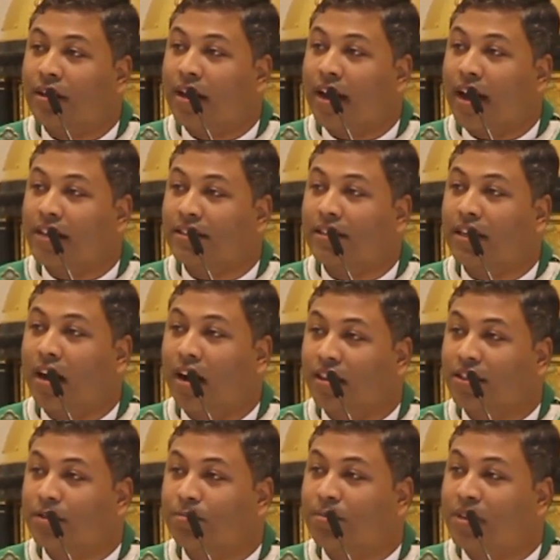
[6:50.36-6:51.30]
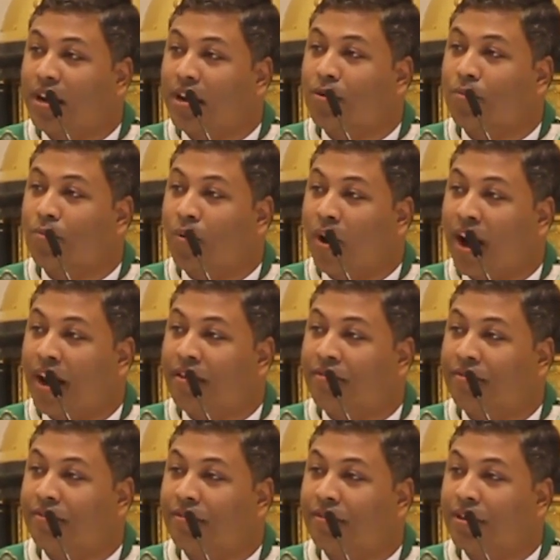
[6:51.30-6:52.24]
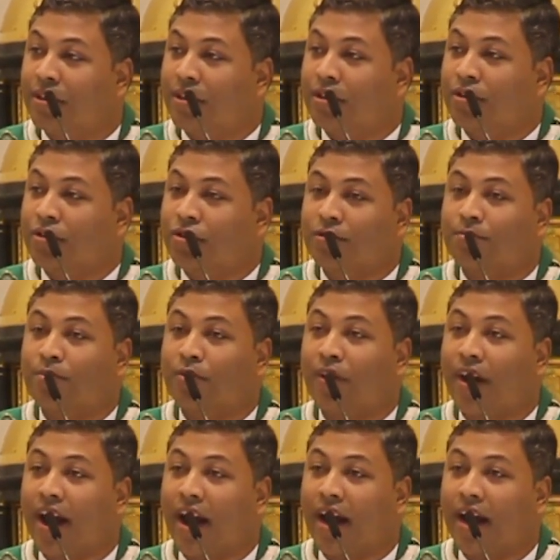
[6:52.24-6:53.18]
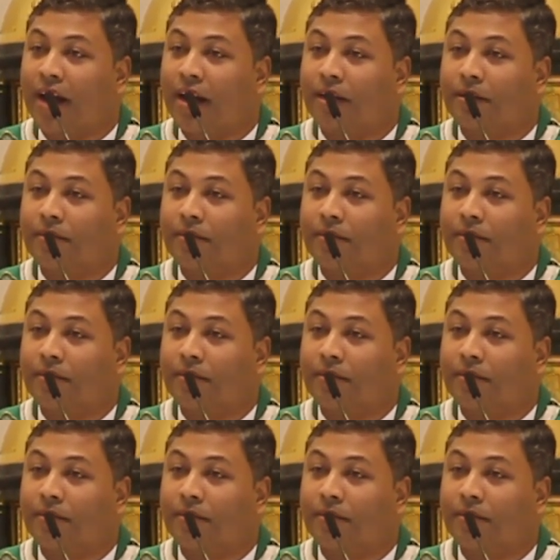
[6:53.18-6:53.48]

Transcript: as husband and wife to pray?